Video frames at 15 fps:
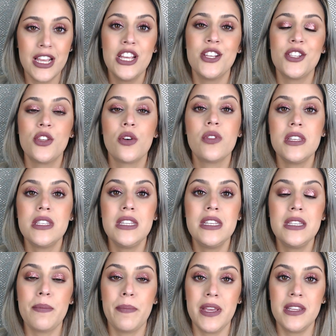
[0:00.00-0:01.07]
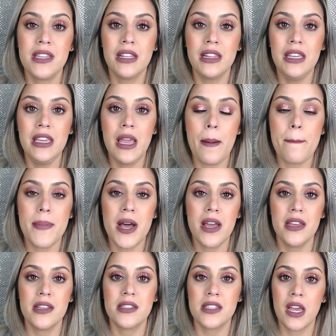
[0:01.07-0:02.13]
So this is basically
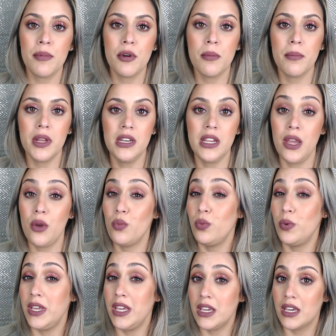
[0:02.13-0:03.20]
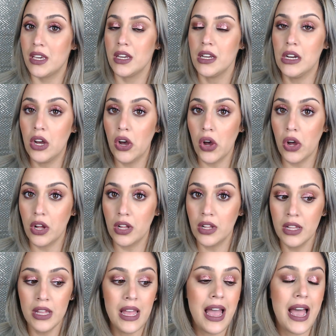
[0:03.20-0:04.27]
my Cyber Monday week
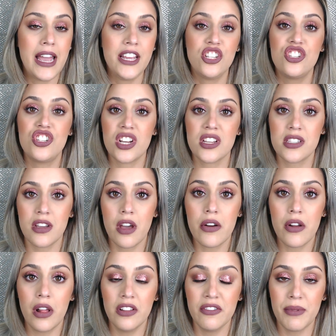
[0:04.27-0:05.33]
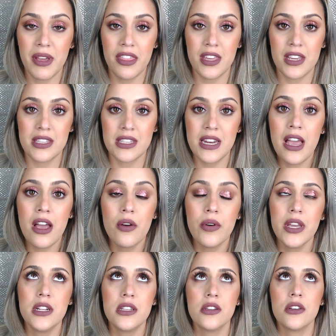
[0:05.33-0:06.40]
haul. I just got all of my things now.
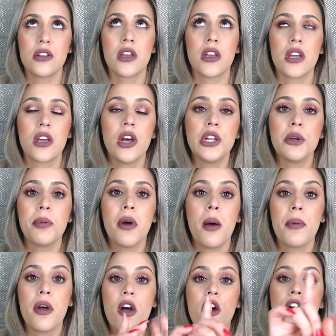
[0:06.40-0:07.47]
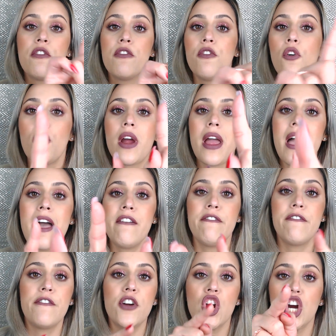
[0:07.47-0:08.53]
It took Colourpop
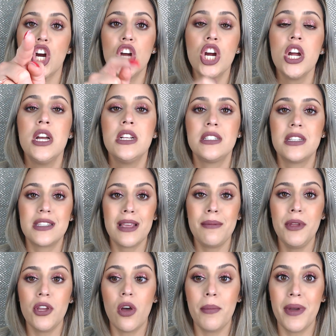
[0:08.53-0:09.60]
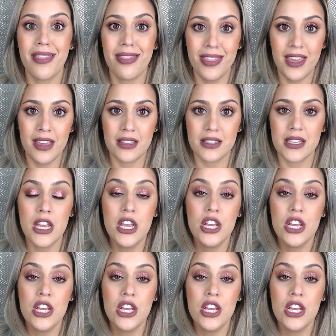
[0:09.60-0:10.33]
forever to send me all my things.